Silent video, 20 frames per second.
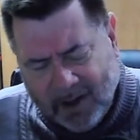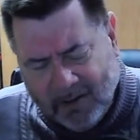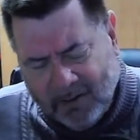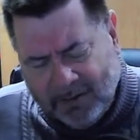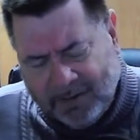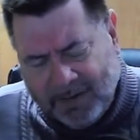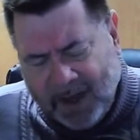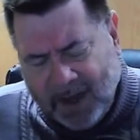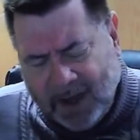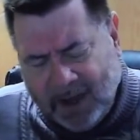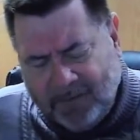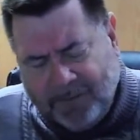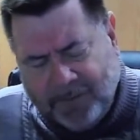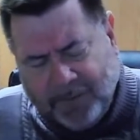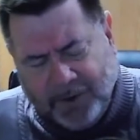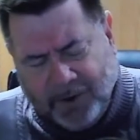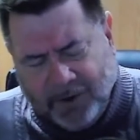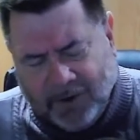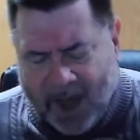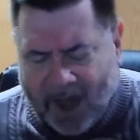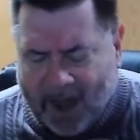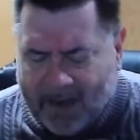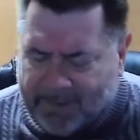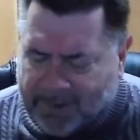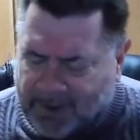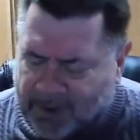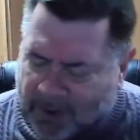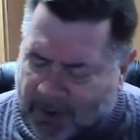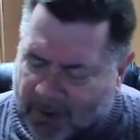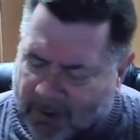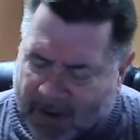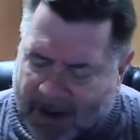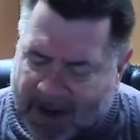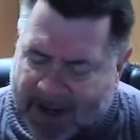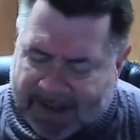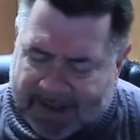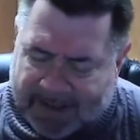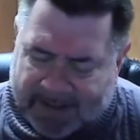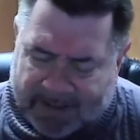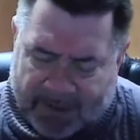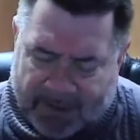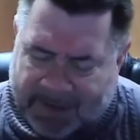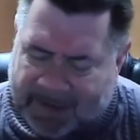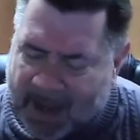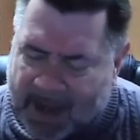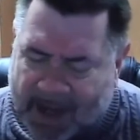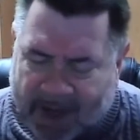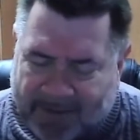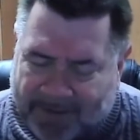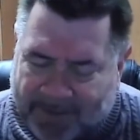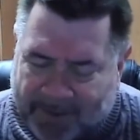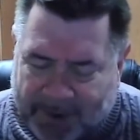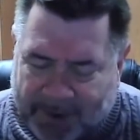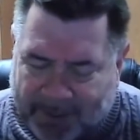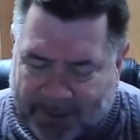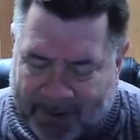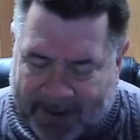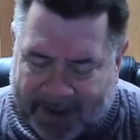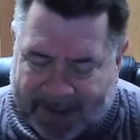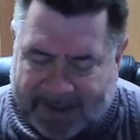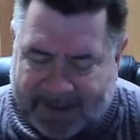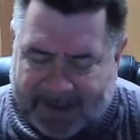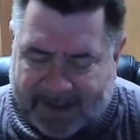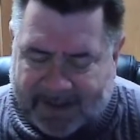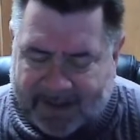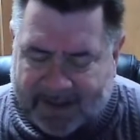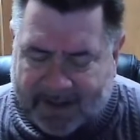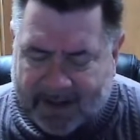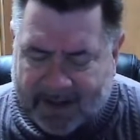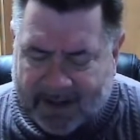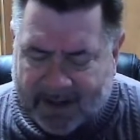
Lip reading: We thank you for your love and your grace. We thank you for your presence.